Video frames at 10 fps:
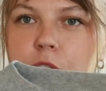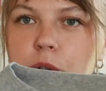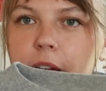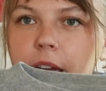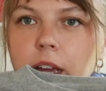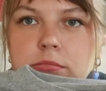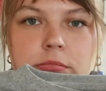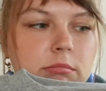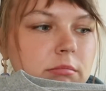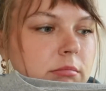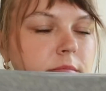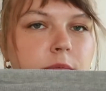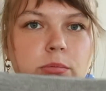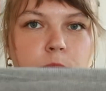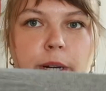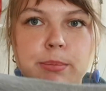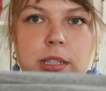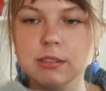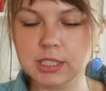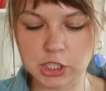gray ribbed
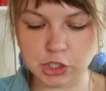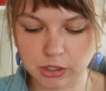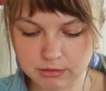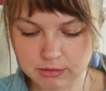t-shirt.